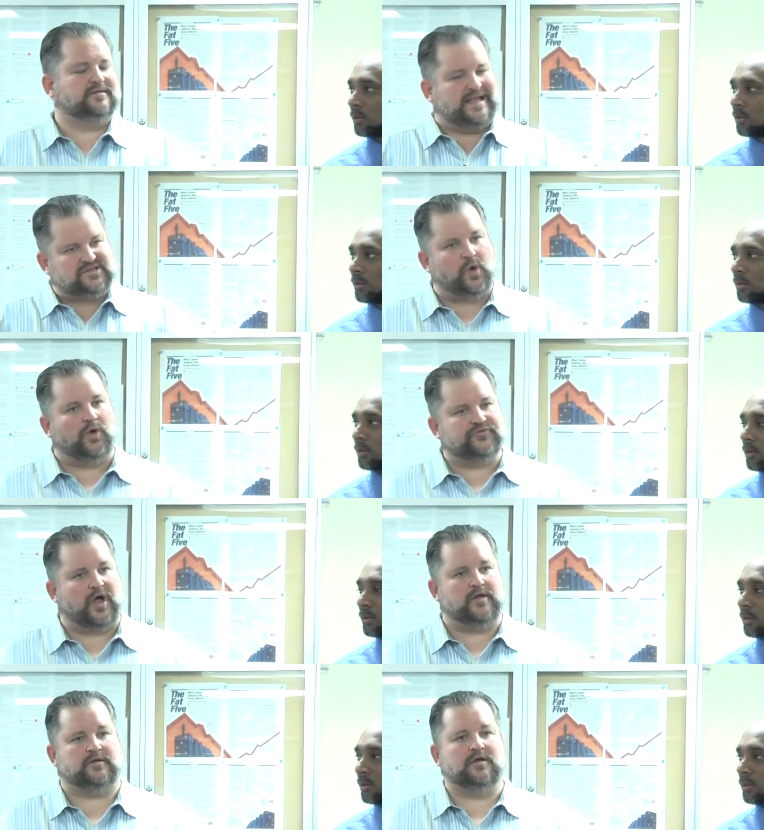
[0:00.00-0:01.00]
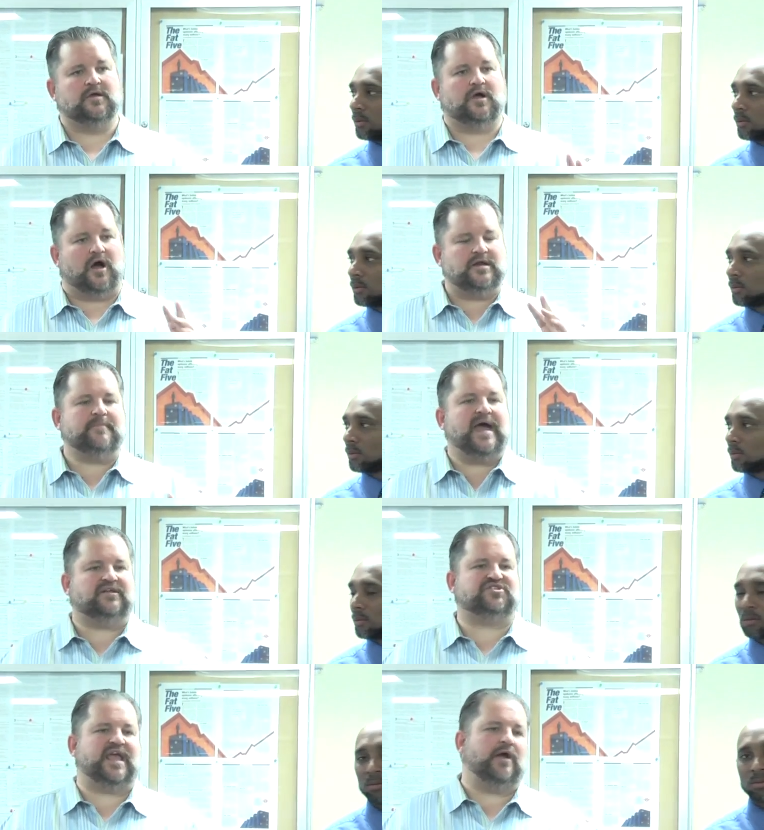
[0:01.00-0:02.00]
Speaker 1: That's all done. On the
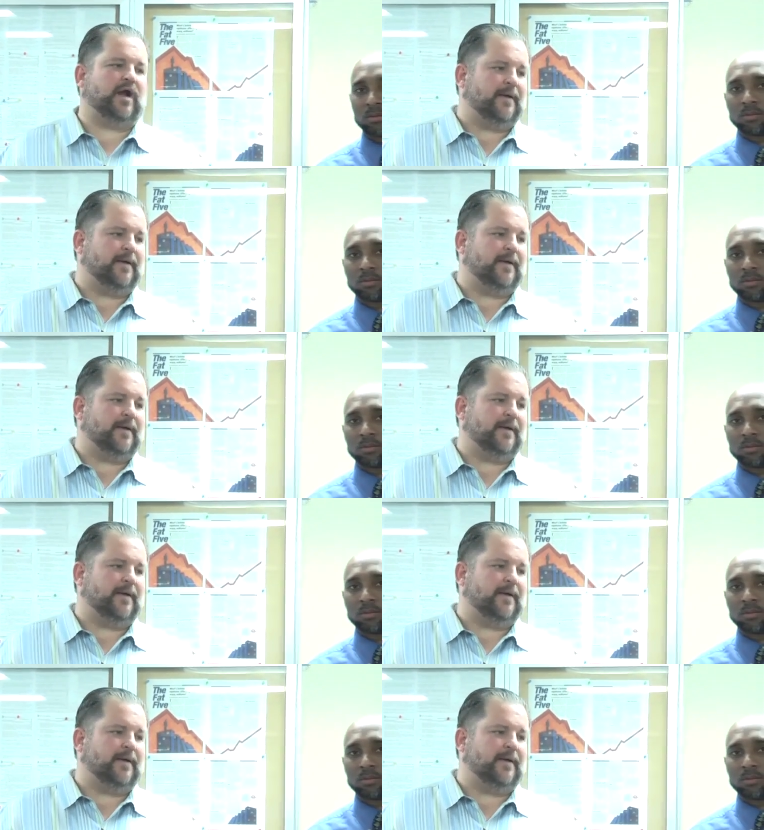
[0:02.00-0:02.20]
managed care